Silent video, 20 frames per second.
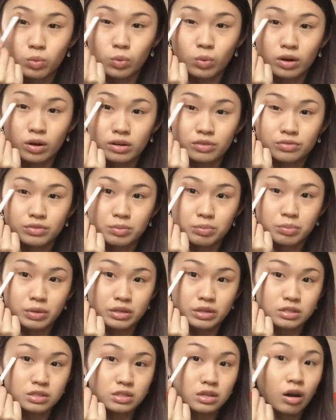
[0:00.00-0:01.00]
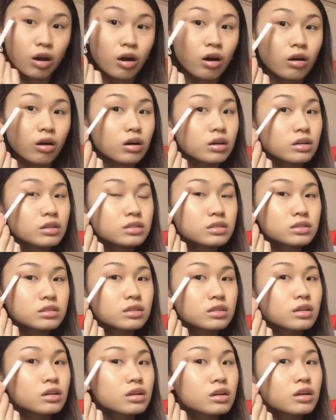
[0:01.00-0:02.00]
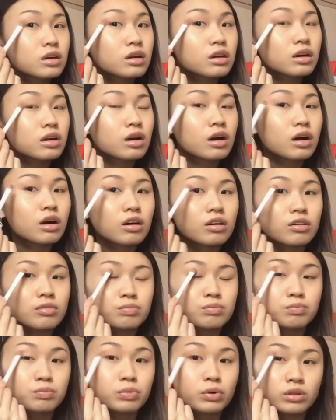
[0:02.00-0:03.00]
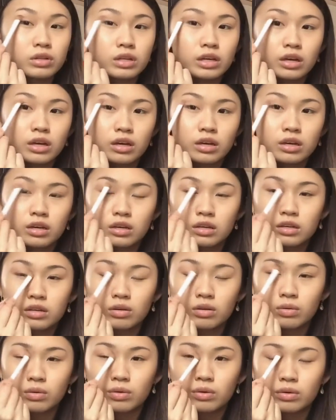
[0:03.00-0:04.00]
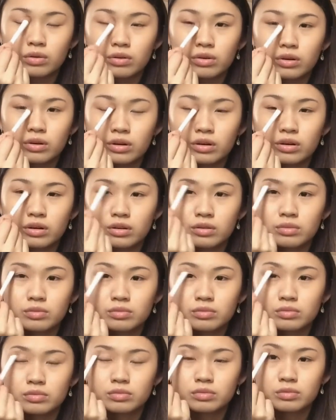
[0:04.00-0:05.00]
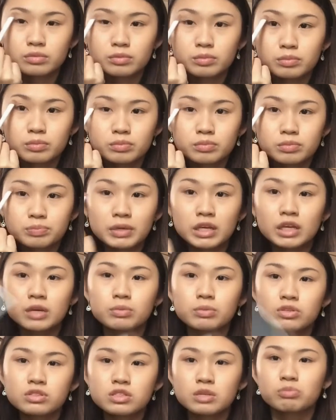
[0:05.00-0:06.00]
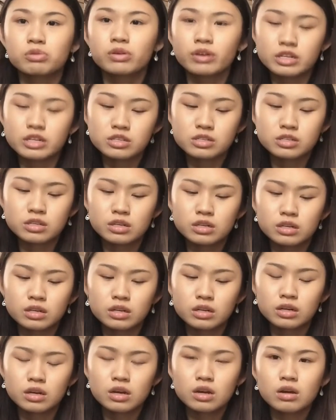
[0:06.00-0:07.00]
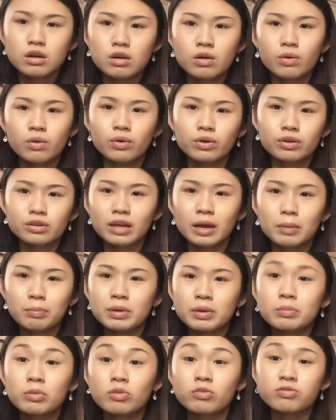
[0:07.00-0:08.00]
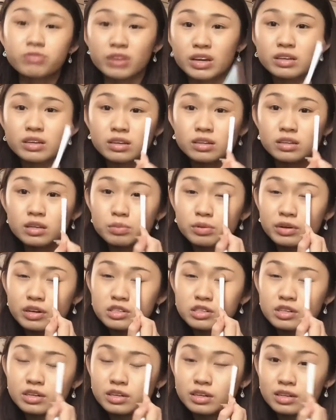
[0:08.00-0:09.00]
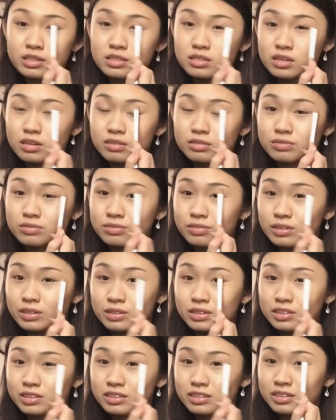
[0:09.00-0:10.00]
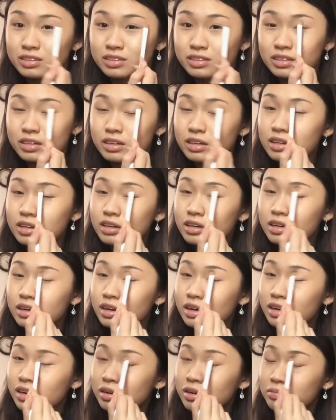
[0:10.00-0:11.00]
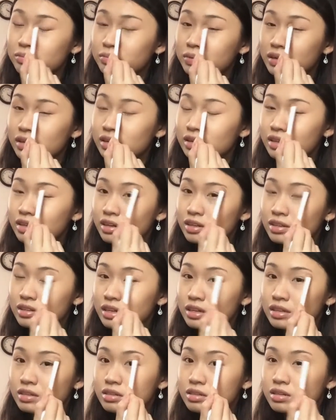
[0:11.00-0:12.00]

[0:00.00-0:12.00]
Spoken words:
one of the biggest cause of bullying or people's depression, or like people faking depression, and that's not funny. But again, like,